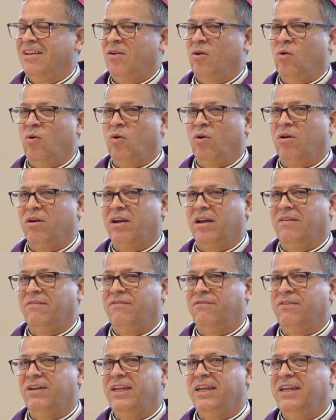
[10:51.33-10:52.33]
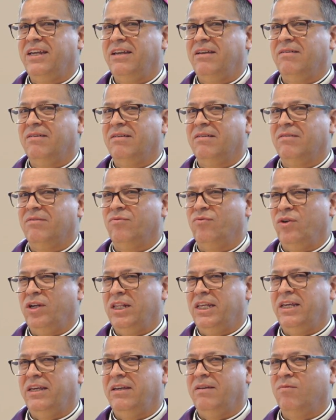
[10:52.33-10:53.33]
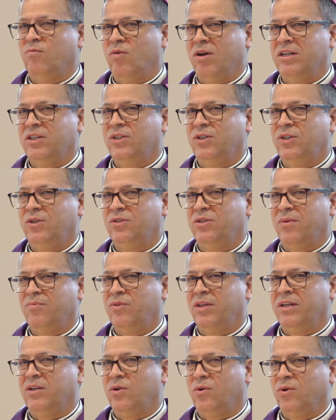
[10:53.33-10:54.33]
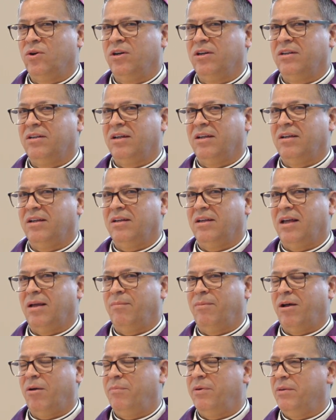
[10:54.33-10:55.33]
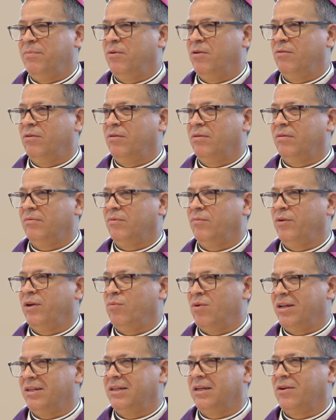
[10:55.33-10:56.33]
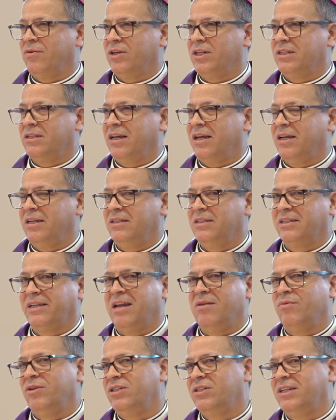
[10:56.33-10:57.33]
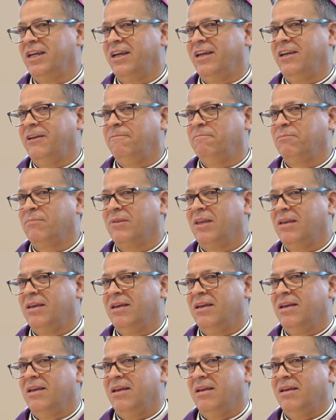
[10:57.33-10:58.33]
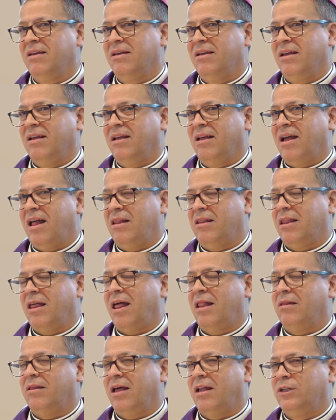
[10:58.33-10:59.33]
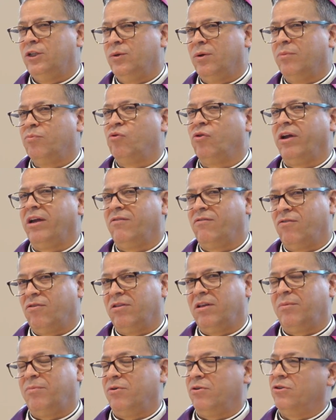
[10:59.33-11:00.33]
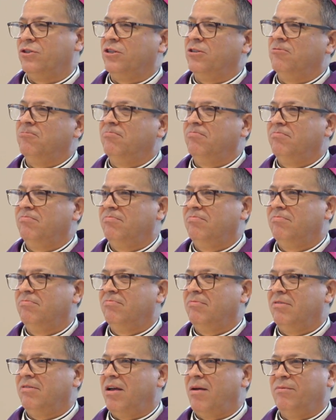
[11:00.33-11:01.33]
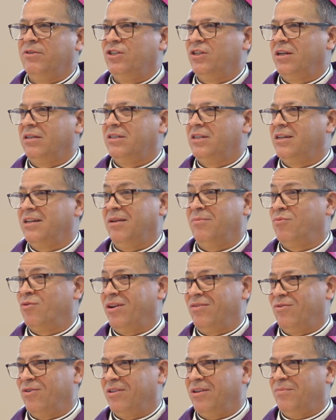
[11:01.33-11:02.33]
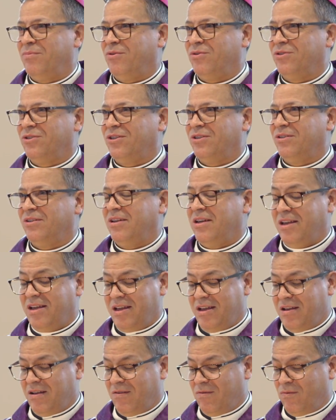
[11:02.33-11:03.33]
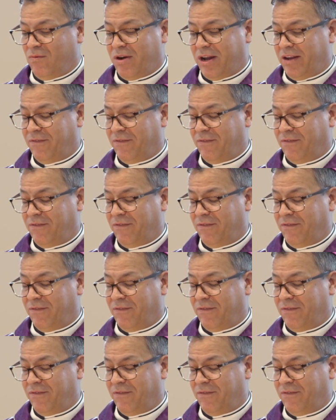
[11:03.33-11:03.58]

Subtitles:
Or if we really want to do something good about people we want to criticize, can we say, I'll do a prayer for that person. I'm just going to pray for that person. What